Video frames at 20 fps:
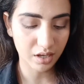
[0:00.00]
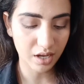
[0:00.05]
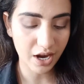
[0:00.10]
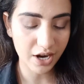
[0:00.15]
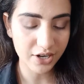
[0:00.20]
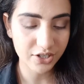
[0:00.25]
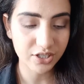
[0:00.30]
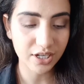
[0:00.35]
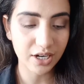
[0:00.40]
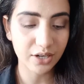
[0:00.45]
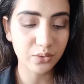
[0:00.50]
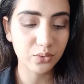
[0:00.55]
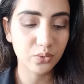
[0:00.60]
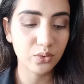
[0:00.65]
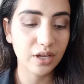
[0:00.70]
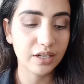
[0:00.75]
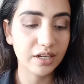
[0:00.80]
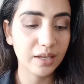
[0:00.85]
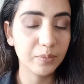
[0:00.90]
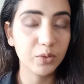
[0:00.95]

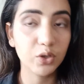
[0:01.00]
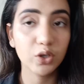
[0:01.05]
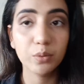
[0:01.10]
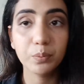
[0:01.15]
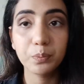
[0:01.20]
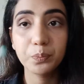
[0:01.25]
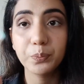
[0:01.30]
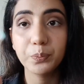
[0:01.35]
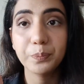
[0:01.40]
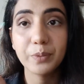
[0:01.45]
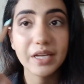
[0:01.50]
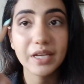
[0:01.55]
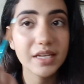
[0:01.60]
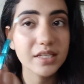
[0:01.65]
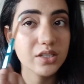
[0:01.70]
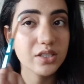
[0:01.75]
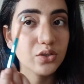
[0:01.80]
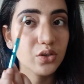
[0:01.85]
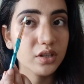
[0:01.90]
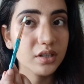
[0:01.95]
eyeshadow, and I'm going to
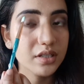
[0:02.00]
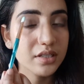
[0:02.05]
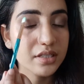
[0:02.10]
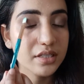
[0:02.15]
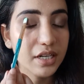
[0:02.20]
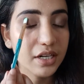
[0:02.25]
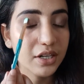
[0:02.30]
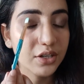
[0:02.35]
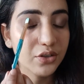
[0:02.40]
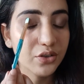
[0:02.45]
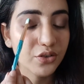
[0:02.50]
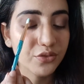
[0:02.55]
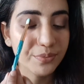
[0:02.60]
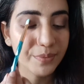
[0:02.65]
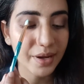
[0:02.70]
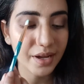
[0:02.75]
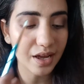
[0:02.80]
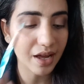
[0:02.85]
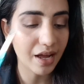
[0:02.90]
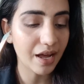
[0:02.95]
place it on the center of
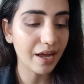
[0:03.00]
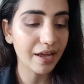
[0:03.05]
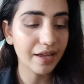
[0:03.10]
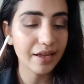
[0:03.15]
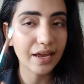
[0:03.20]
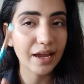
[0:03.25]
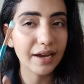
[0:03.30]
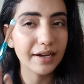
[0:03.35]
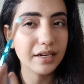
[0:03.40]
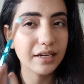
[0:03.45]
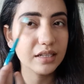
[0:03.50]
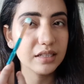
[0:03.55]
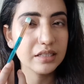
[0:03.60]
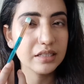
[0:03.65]
my eye and a